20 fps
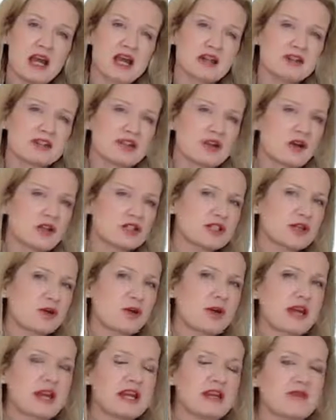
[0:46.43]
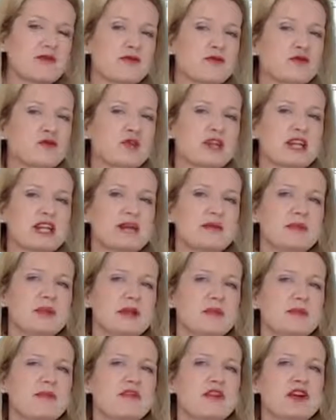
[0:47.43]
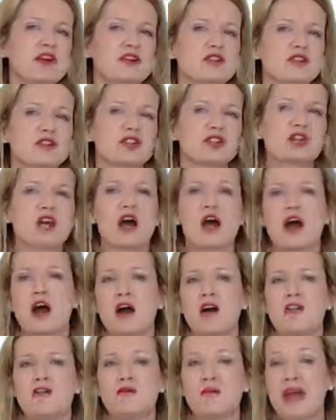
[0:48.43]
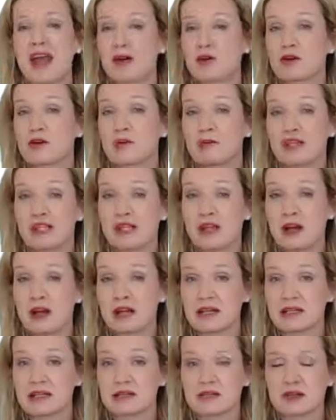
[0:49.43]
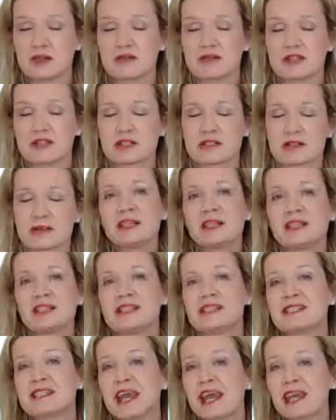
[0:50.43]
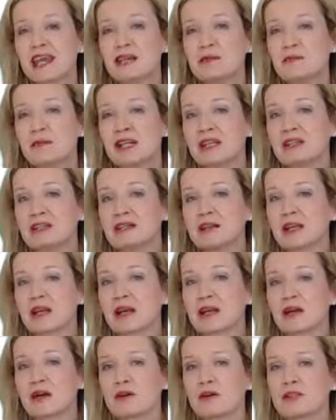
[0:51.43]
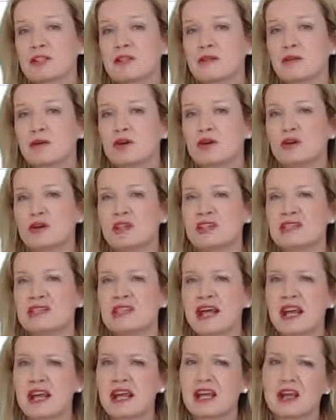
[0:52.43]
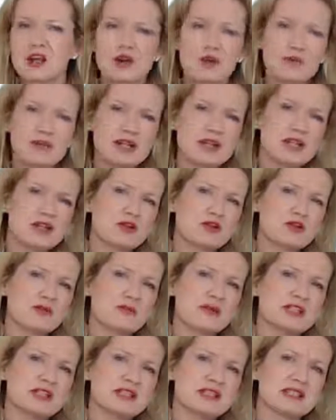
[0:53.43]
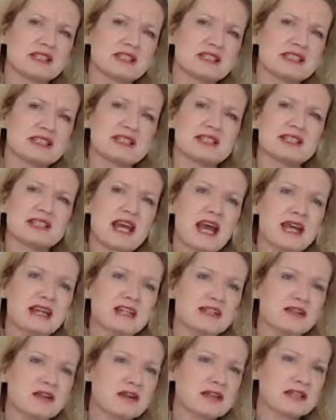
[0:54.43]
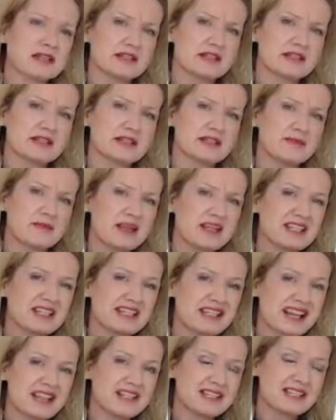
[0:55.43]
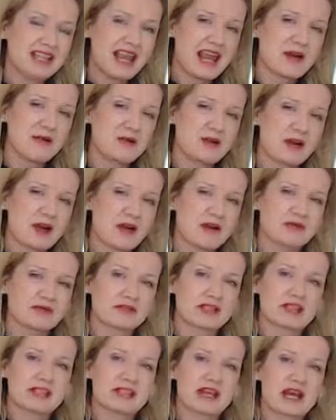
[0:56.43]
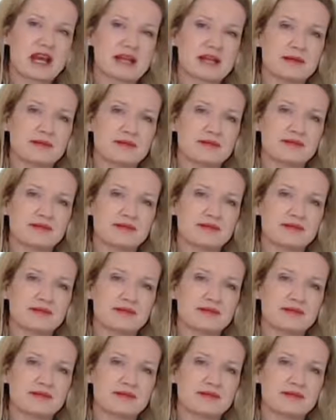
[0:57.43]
and there's also a freemium version of Power BI services. The second myth that I'm going to debunk is that a company or a business needs a data scientist to make sense out of the data.